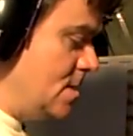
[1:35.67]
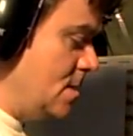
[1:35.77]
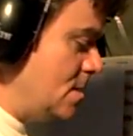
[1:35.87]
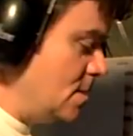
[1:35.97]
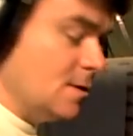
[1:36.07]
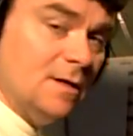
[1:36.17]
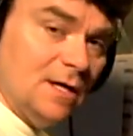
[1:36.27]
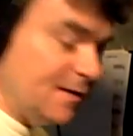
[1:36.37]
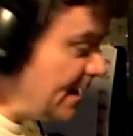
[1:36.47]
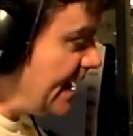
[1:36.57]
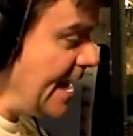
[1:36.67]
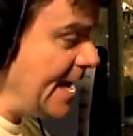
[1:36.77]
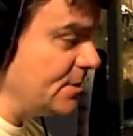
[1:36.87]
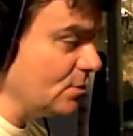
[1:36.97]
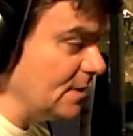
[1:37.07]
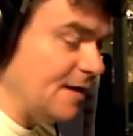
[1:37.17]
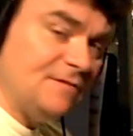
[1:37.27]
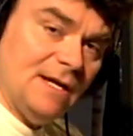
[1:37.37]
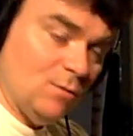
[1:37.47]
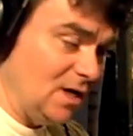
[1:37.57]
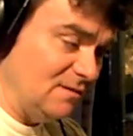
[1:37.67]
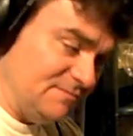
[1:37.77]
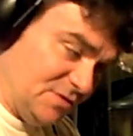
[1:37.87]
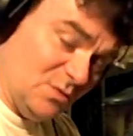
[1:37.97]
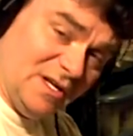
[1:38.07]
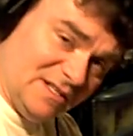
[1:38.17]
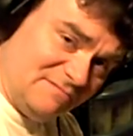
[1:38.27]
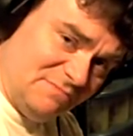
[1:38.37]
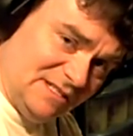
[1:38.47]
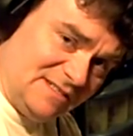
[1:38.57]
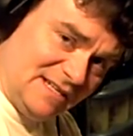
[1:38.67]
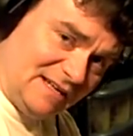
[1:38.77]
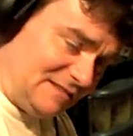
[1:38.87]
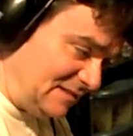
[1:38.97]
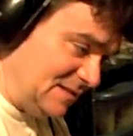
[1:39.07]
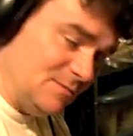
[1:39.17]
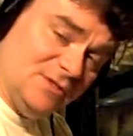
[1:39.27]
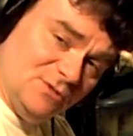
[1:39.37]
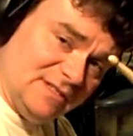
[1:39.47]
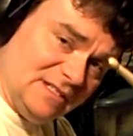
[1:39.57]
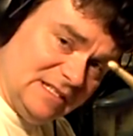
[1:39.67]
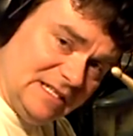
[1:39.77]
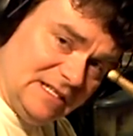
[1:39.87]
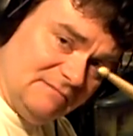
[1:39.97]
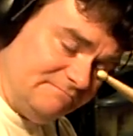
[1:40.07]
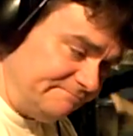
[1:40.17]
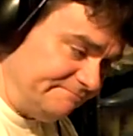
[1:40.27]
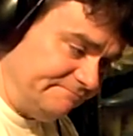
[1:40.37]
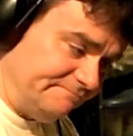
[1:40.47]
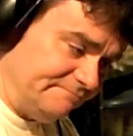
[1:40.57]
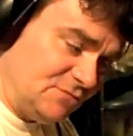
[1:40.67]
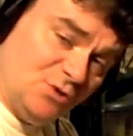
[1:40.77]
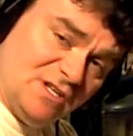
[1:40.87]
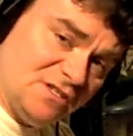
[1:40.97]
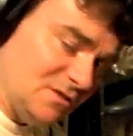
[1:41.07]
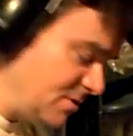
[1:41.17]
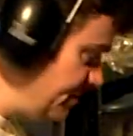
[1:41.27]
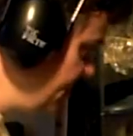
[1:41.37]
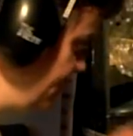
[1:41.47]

And then add your left hand. Well, if you want to be technical, we'll do a little traditional grip.